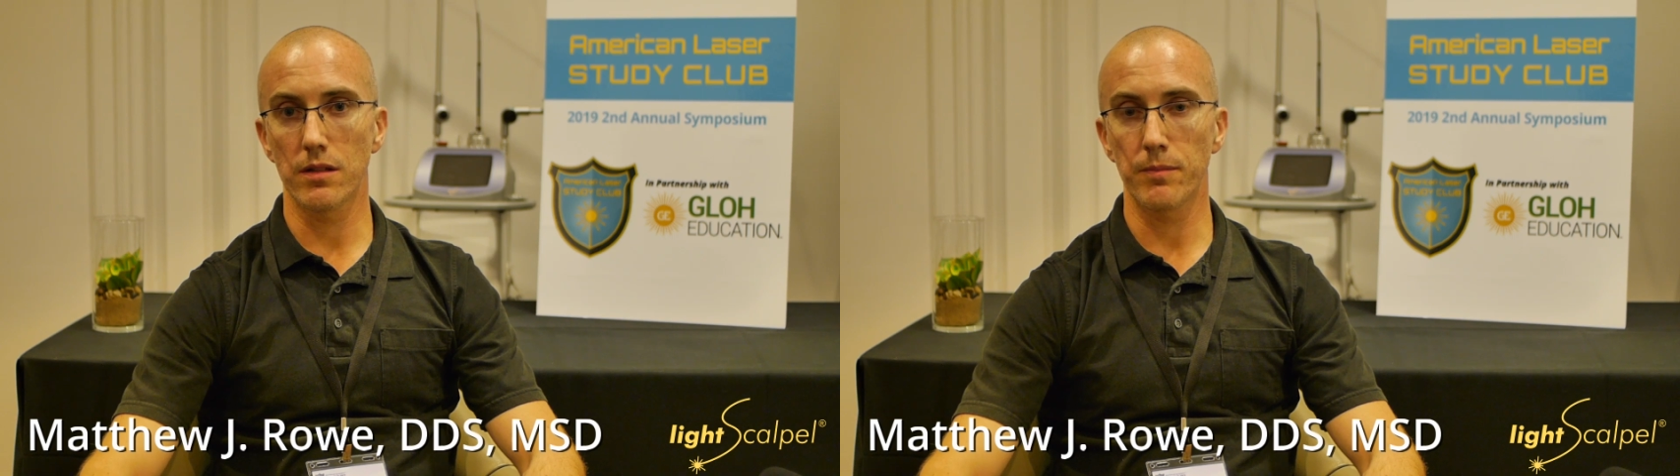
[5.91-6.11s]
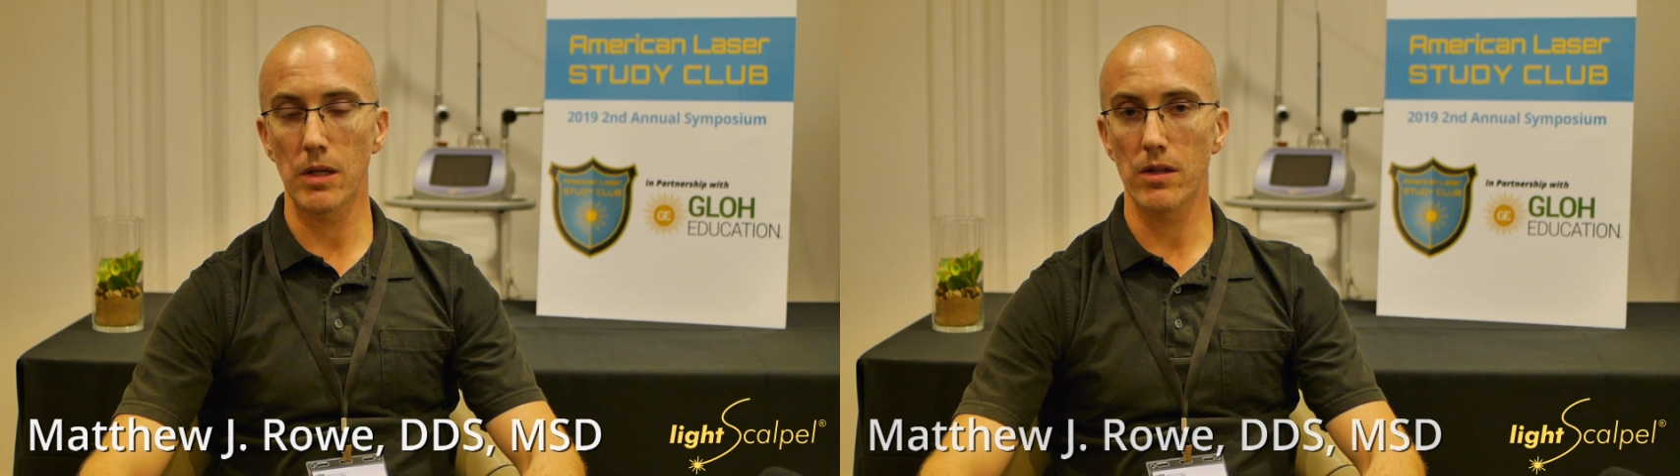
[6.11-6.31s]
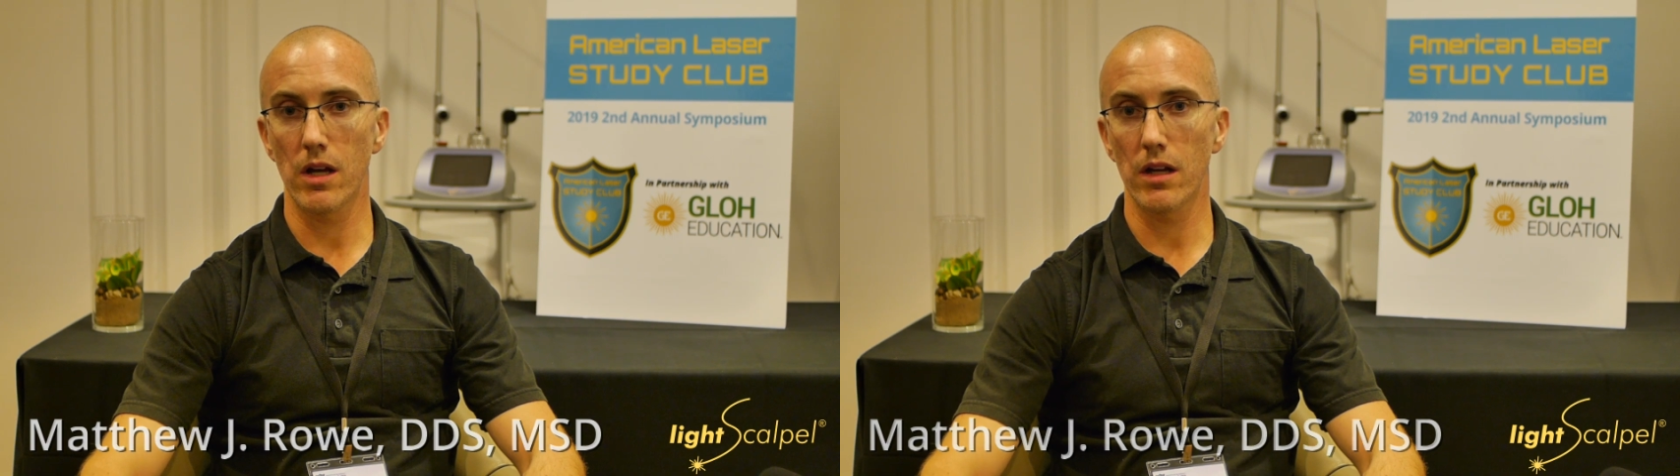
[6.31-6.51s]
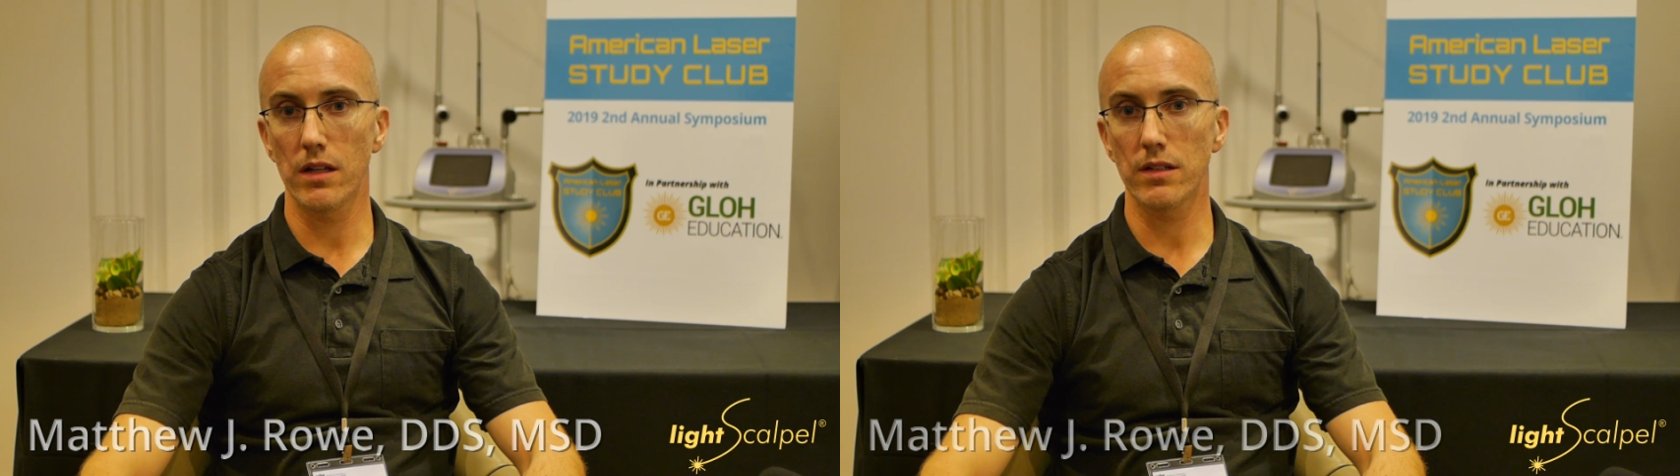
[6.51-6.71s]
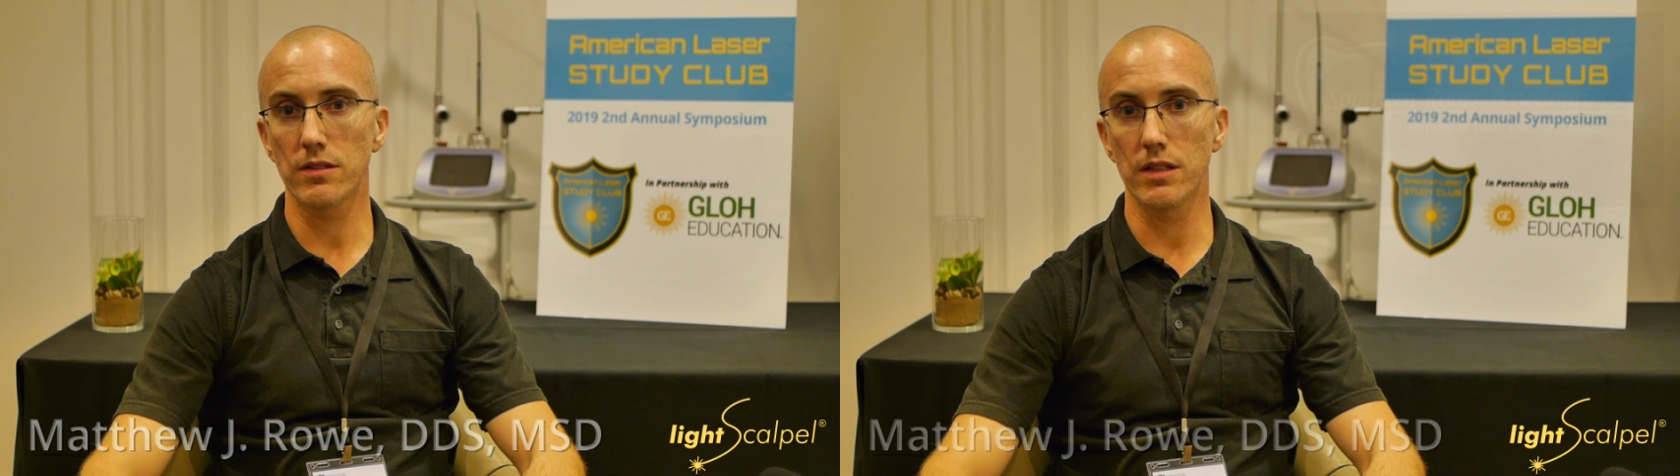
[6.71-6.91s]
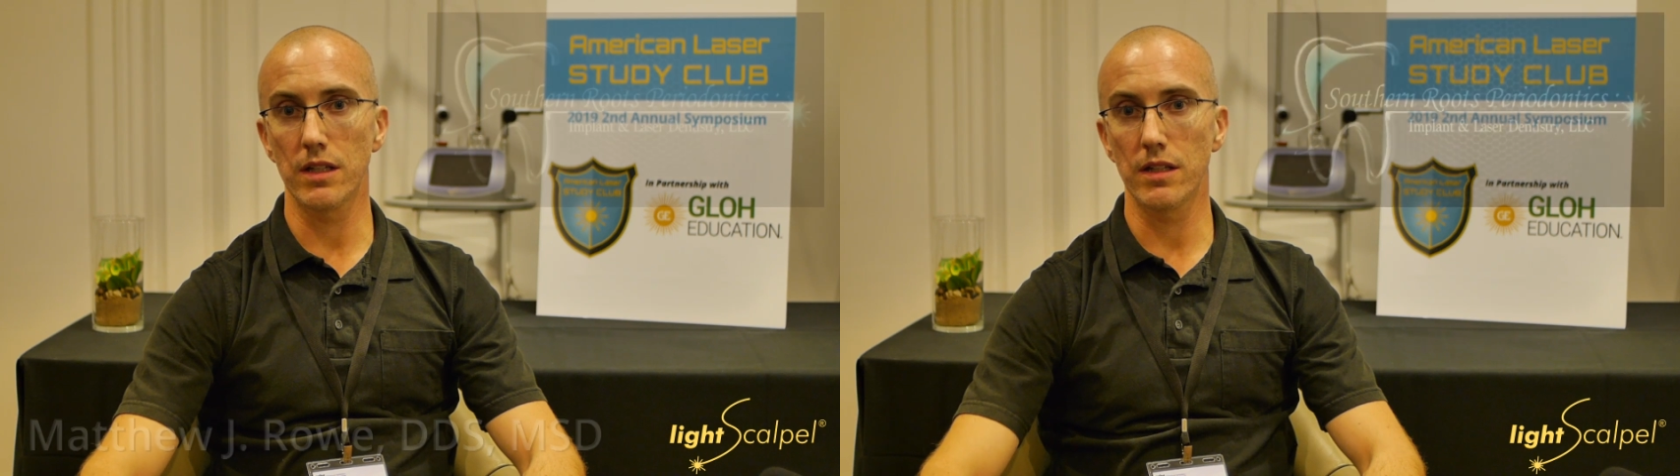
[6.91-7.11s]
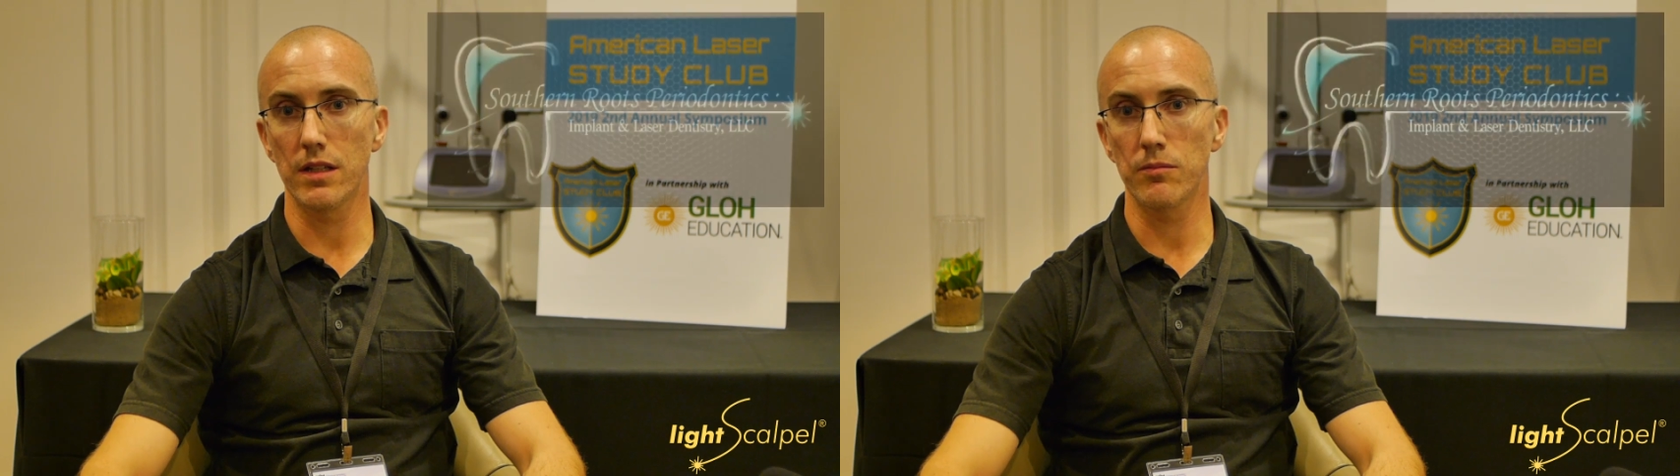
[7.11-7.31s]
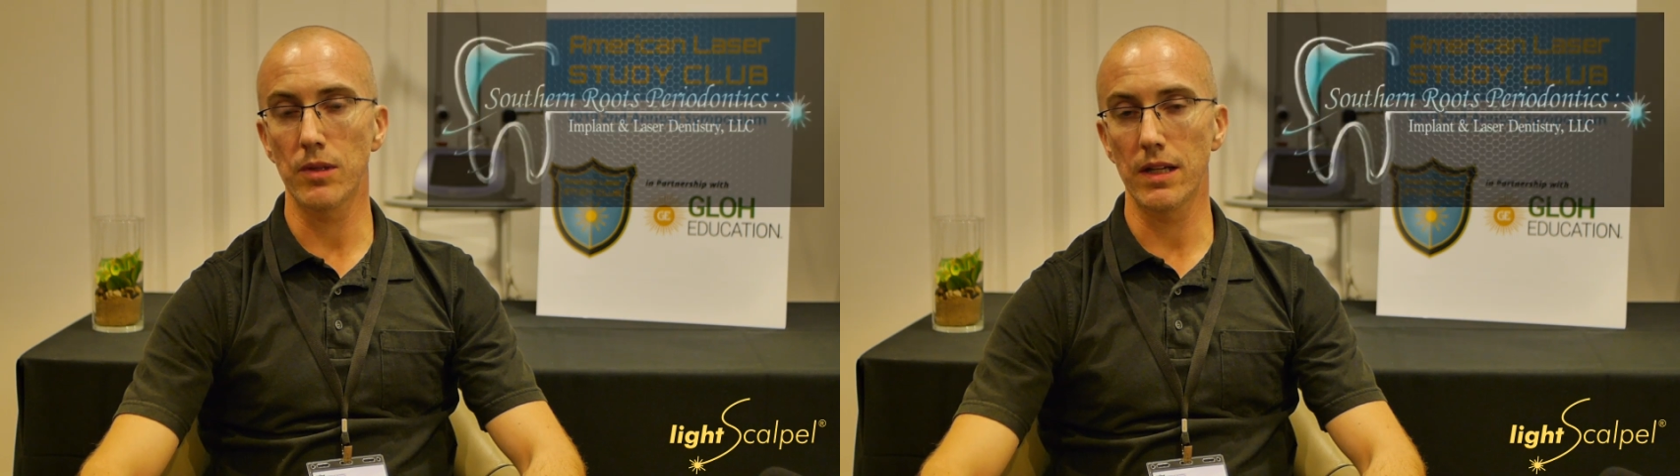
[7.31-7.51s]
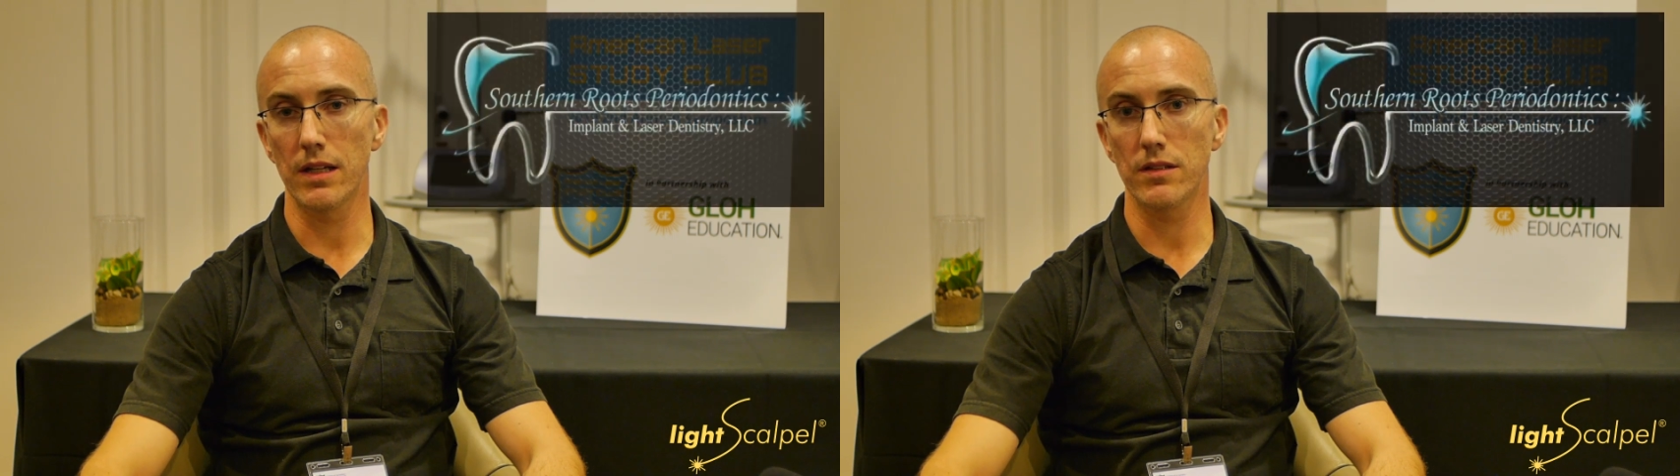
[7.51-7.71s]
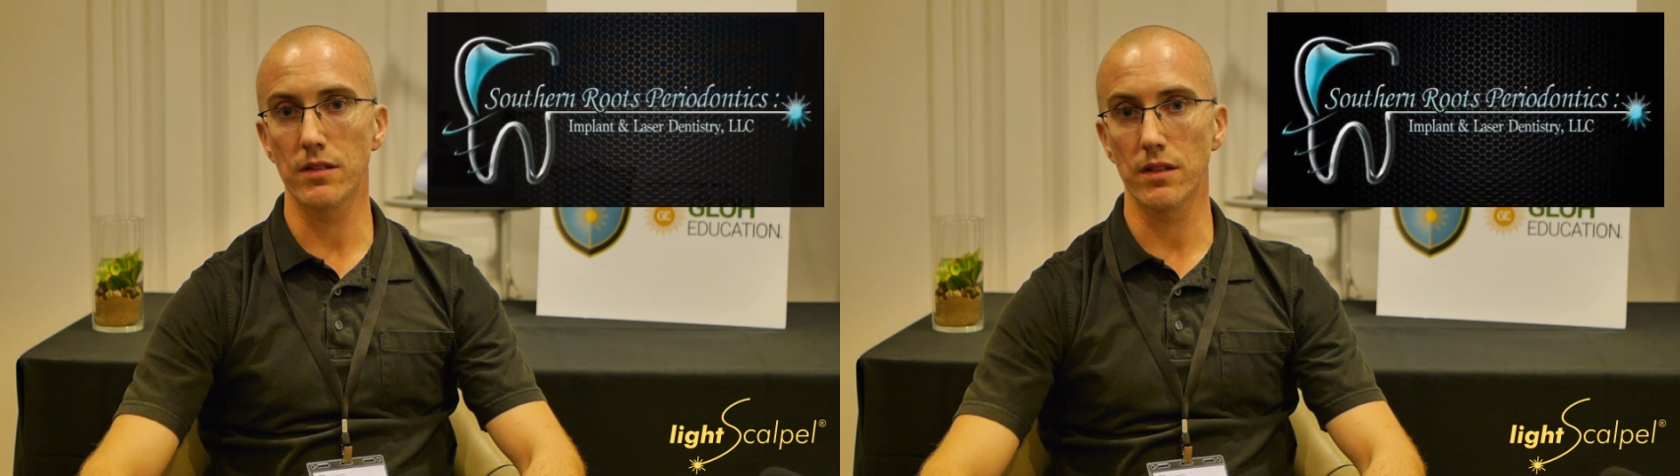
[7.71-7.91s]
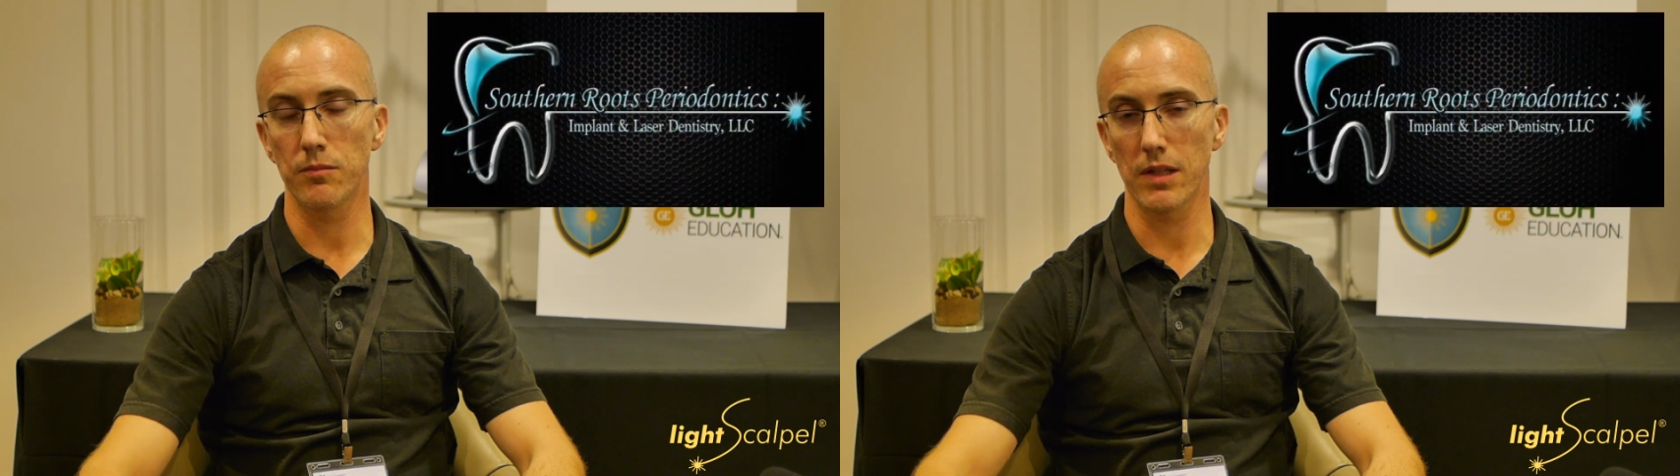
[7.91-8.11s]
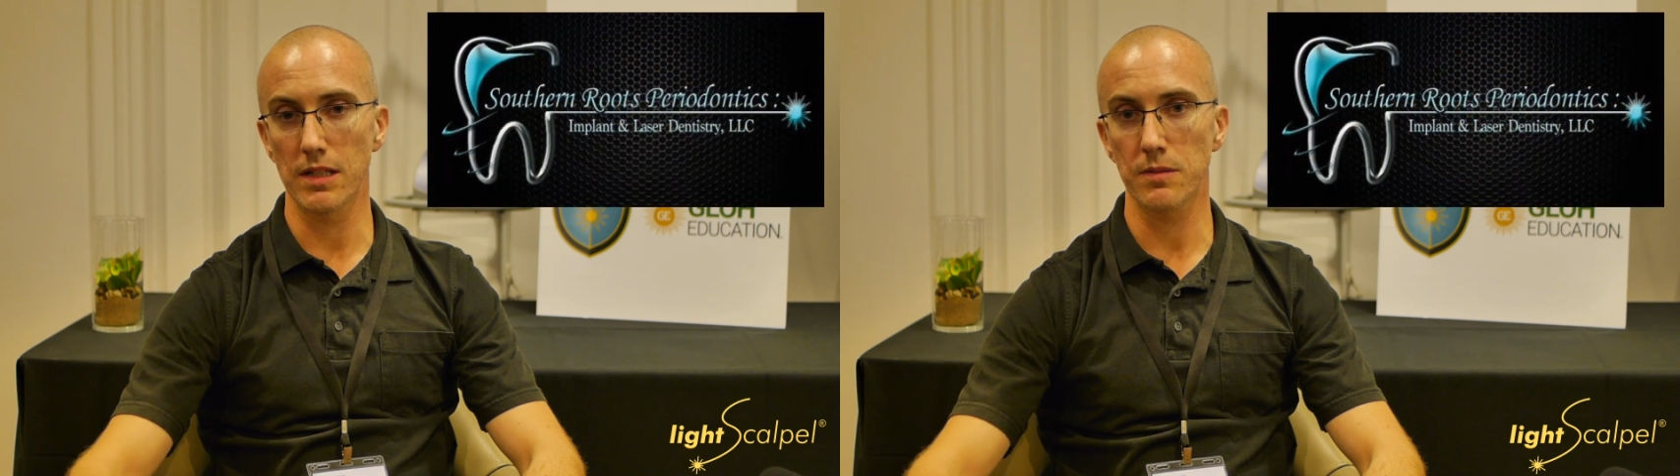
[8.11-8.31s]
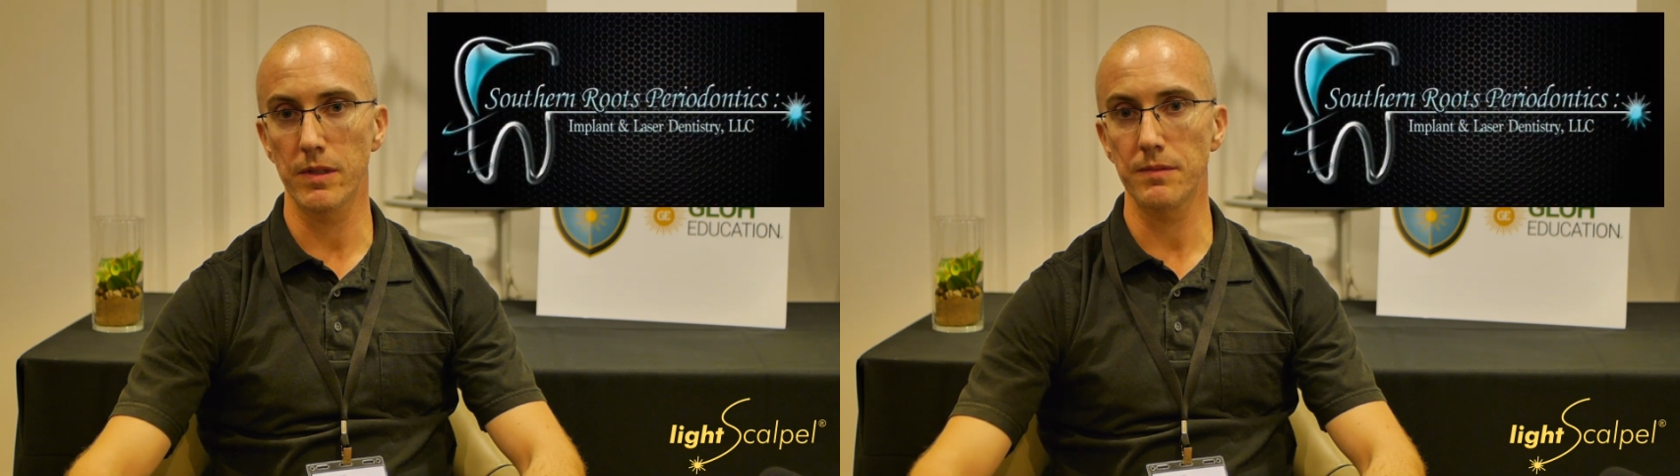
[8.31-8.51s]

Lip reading: periodontics and implant placement.